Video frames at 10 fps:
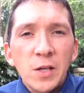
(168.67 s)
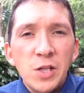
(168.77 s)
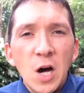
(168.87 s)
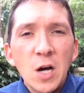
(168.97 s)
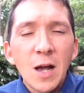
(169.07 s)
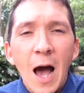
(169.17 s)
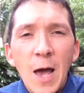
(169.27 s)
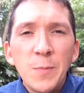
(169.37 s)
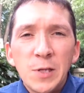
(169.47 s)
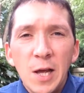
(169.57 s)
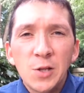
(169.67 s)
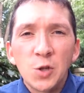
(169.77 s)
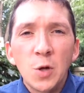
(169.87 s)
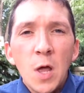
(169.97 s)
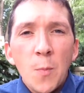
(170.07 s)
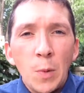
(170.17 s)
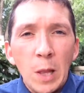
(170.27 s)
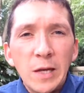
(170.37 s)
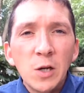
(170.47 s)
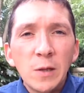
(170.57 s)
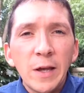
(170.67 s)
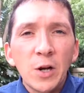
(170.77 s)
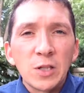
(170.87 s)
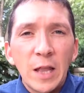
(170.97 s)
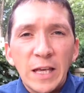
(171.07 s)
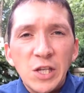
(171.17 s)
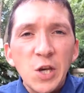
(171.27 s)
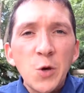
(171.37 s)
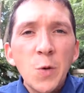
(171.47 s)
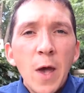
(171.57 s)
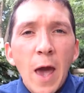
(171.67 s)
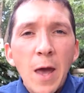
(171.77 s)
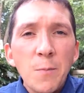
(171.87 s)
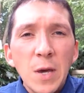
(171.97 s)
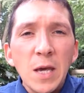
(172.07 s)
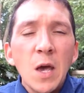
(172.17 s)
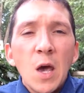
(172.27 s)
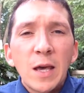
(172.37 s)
young, high potential millennial leaders like you and me